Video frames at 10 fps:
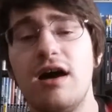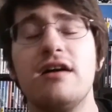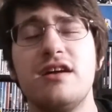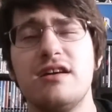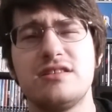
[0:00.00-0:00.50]

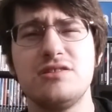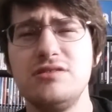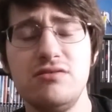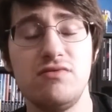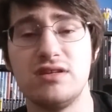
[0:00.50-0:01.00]

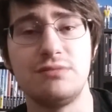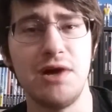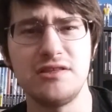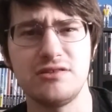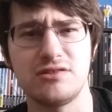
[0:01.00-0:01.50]
Exclusive to a
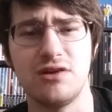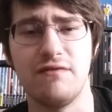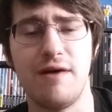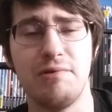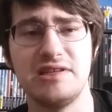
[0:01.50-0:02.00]
Spencer store
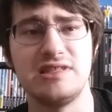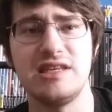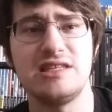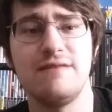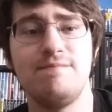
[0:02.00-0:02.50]
of all places.